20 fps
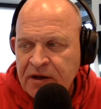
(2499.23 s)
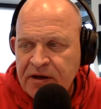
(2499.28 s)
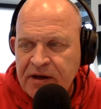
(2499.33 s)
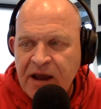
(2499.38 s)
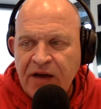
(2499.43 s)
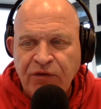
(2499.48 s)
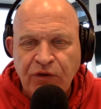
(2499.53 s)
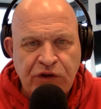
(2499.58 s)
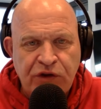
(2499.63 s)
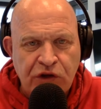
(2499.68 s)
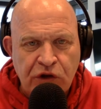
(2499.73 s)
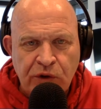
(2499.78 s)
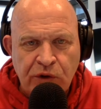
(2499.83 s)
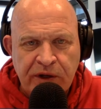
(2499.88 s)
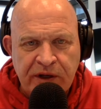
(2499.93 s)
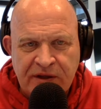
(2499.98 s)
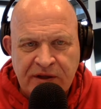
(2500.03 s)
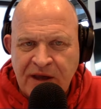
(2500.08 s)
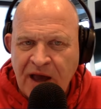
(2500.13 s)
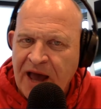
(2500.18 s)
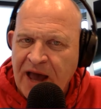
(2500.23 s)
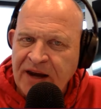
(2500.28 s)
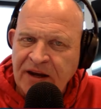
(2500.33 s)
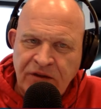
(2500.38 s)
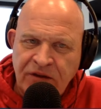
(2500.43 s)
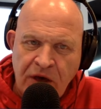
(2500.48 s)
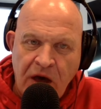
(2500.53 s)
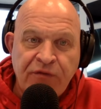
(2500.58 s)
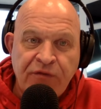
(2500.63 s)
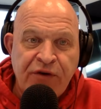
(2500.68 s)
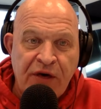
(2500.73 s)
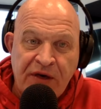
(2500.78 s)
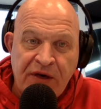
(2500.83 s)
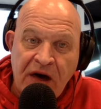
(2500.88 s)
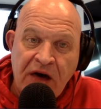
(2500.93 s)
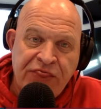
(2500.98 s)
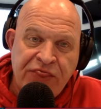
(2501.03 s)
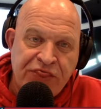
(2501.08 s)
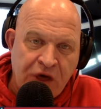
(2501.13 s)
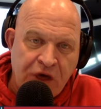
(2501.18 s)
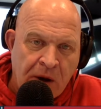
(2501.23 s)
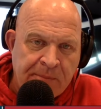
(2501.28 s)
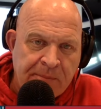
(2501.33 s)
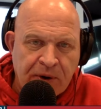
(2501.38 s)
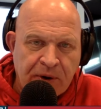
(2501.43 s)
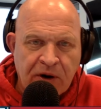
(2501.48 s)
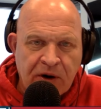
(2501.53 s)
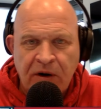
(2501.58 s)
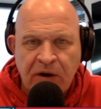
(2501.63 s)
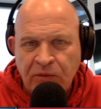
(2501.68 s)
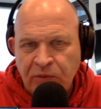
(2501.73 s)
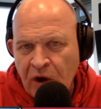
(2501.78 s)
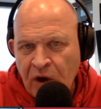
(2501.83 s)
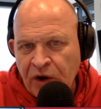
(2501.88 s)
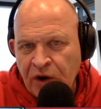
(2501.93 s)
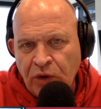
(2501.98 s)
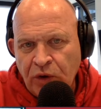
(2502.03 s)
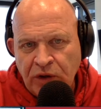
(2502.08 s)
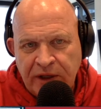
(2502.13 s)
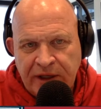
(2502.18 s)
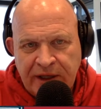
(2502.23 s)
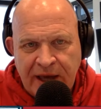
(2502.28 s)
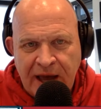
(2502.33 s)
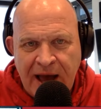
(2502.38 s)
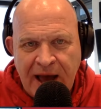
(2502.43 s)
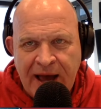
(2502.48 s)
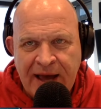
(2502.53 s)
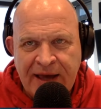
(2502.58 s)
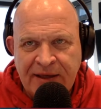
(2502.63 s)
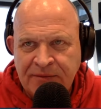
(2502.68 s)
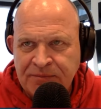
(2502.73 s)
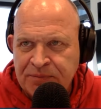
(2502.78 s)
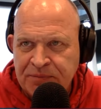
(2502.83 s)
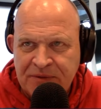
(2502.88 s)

Neville Hewitt, kind of a thumper, a run-only guy,